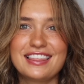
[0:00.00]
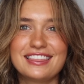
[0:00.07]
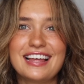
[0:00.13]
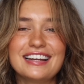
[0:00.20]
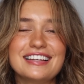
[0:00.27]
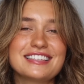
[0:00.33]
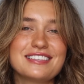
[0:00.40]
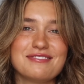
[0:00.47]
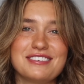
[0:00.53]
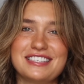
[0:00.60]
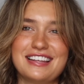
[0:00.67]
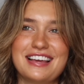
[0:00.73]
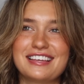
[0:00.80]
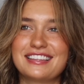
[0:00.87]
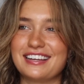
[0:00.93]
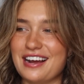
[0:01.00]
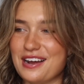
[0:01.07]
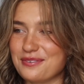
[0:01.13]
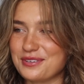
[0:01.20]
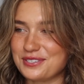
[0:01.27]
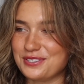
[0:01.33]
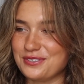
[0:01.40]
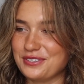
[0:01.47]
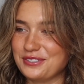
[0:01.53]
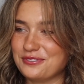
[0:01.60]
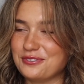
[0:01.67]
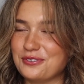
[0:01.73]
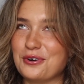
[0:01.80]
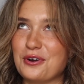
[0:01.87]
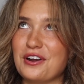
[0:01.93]
That is the mistake that I was doing
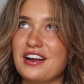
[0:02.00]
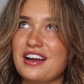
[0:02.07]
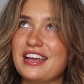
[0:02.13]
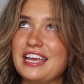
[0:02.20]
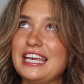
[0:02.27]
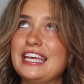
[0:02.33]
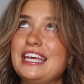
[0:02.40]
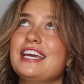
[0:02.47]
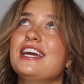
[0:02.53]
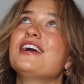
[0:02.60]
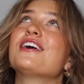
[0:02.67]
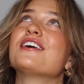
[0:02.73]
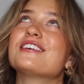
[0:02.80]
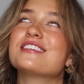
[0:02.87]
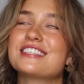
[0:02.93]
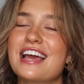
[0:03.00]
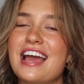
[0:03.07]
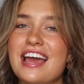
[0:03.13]
for years,